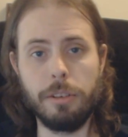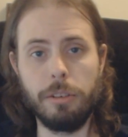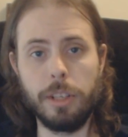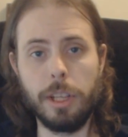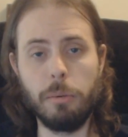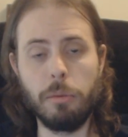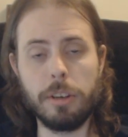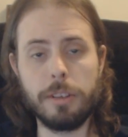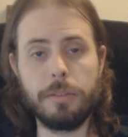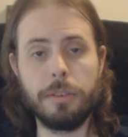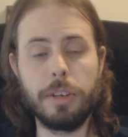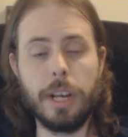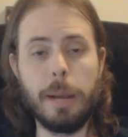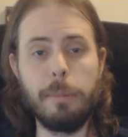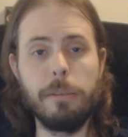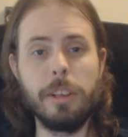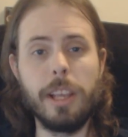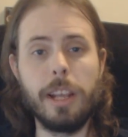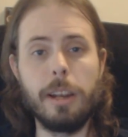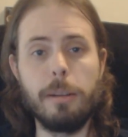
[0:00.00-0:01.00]
It only works for
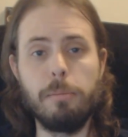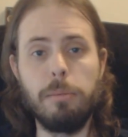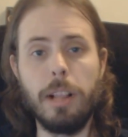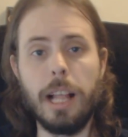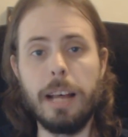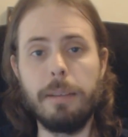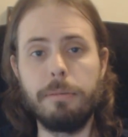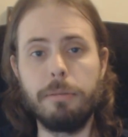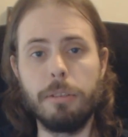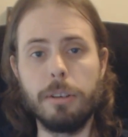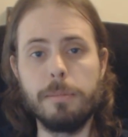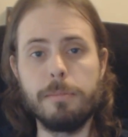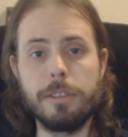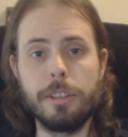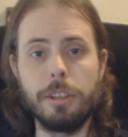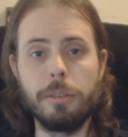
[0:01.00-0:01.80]
emulated platforms.